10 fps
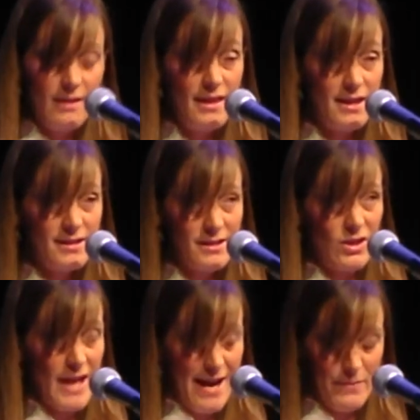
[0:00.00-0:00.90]
This
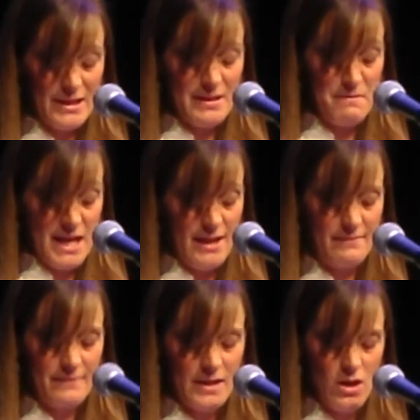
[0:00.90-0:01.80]
could happen to me.
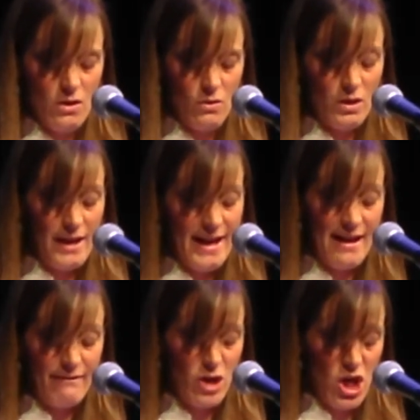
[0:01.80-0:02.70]
Will I
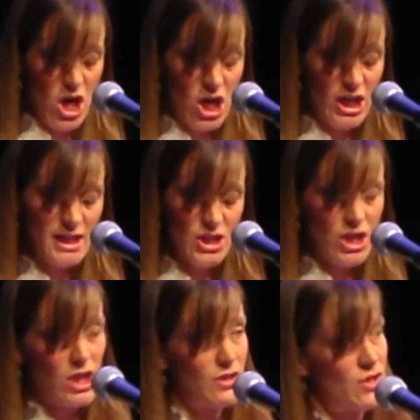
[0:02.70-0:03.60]
have her courage,
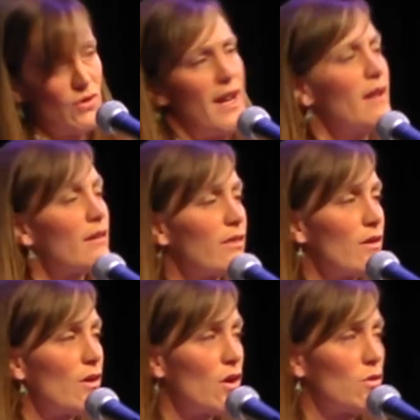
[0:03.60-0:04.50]
her strength,
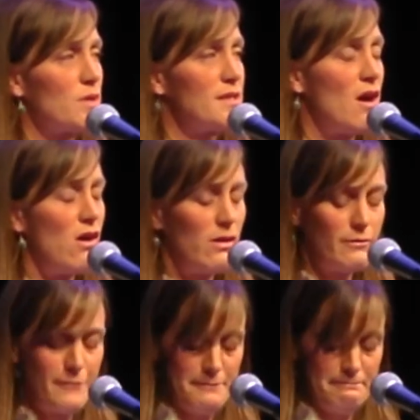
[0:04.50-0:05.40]
her
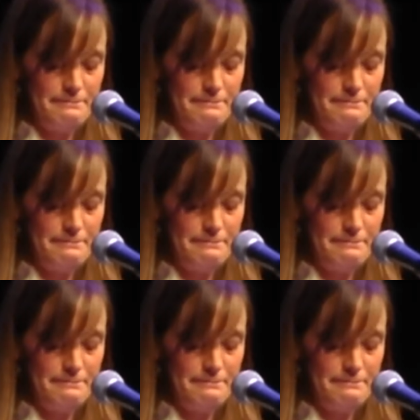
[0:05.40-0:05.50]
resolve?